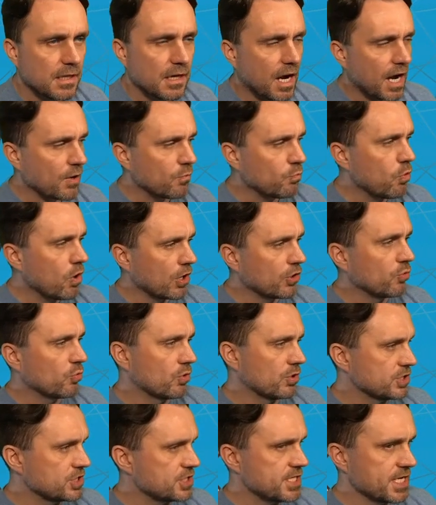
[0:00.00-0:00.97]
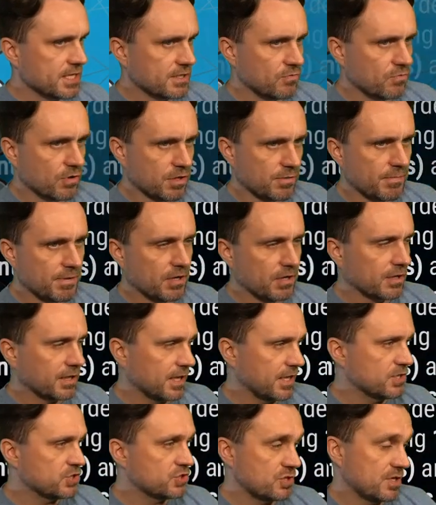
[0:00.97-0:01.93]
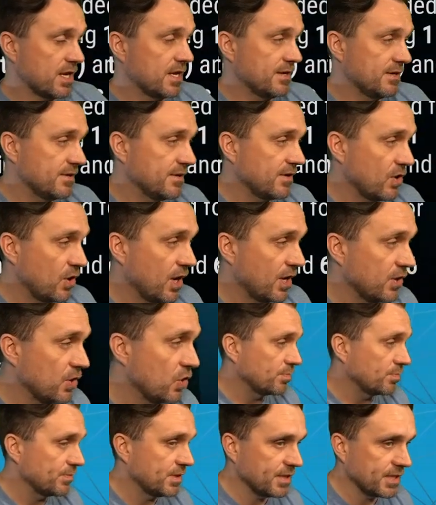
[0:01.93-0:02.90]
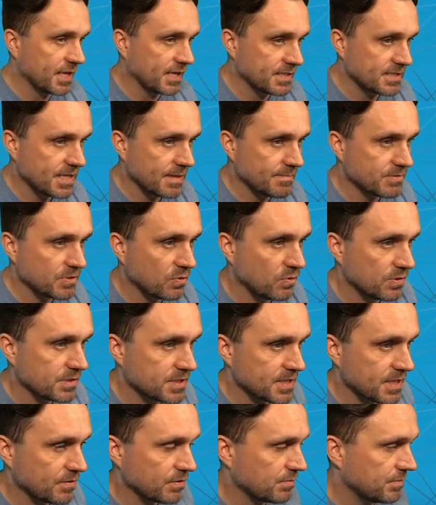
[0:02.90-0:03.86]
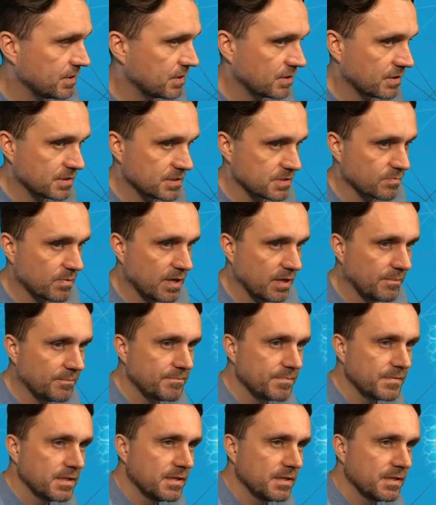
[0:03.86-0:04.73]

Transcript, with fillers: I want orange to take North America and and and that they attempt to hold South America as well.